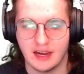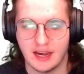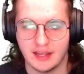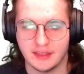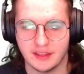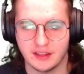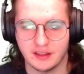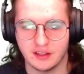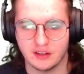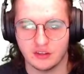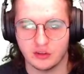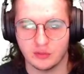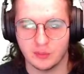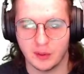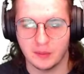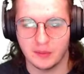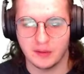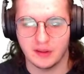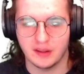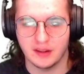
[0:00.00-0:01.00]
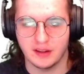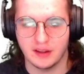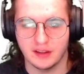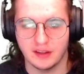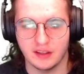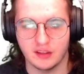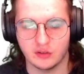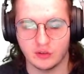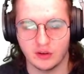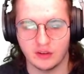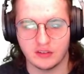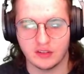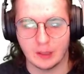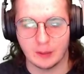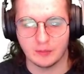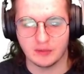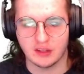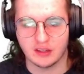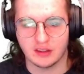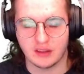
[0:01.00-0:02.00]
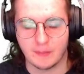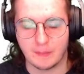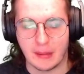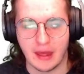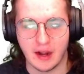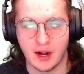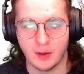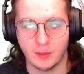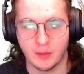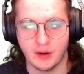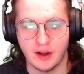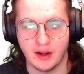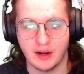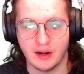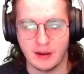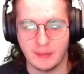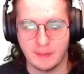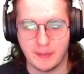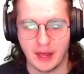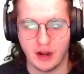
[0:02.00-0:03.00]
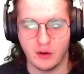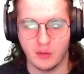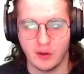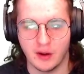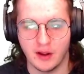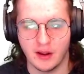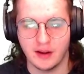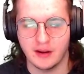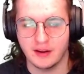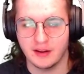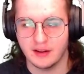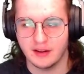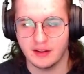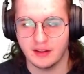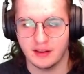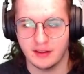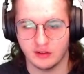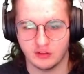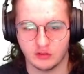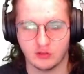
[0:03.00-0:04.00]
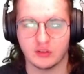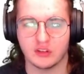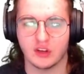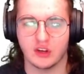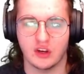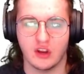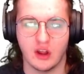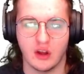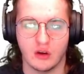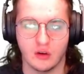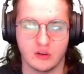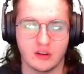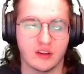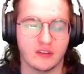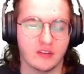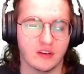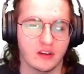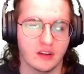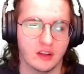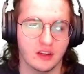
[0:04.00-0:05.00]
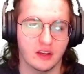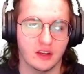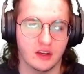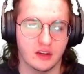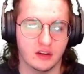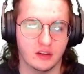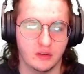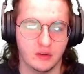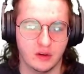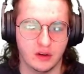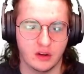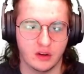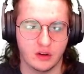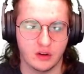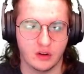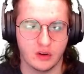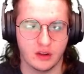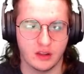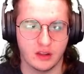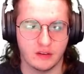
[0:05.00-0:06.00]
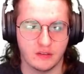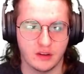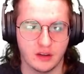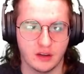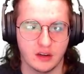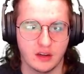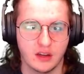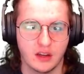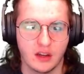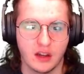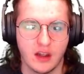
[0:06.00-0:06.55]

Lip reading: I think this one seems like the better one. This one's a no, definitely. Yeah, you know what? I'll go. I love it.